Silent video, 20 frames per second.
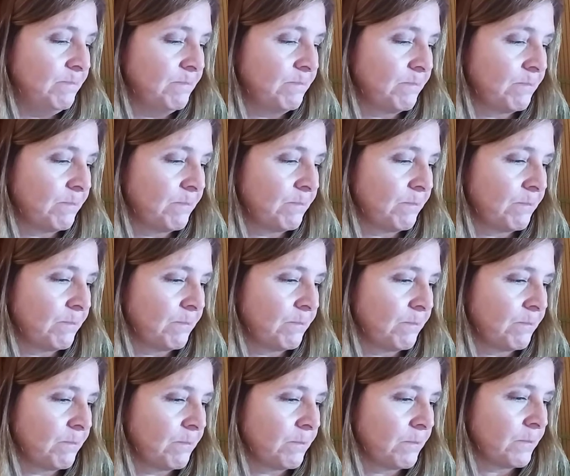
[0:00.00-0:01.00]

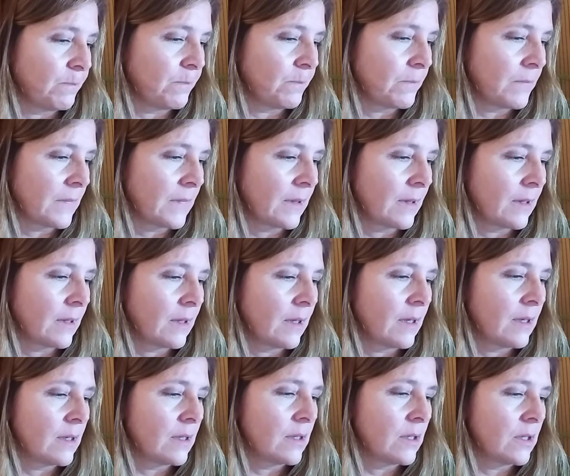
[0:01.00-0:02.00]

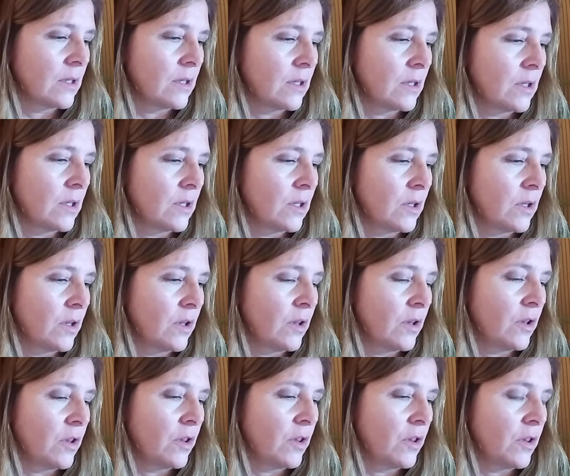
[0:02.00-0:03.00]
(no one is talking)